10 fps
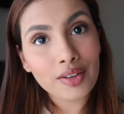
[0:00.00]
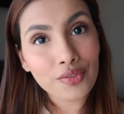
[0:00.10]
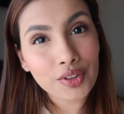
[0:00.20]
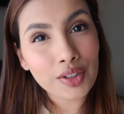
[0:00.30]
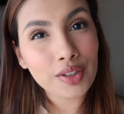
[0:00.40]

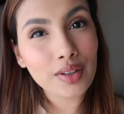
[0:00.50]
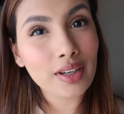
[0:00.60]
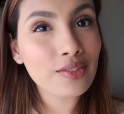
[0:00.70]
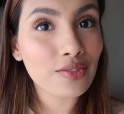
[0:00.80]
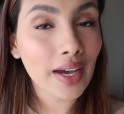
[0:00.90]
lifted
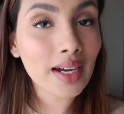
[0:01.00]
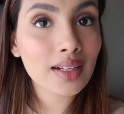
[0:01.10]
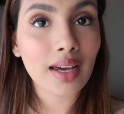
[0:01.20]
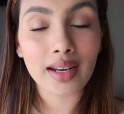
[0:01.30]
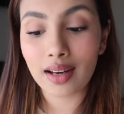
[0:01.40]

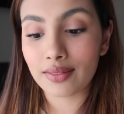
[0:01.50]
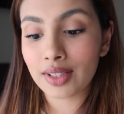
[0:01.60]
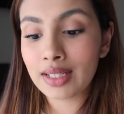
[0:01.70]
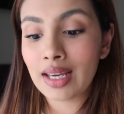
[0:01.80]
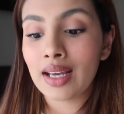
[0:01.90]
effect. I
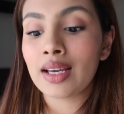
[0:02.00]
love it.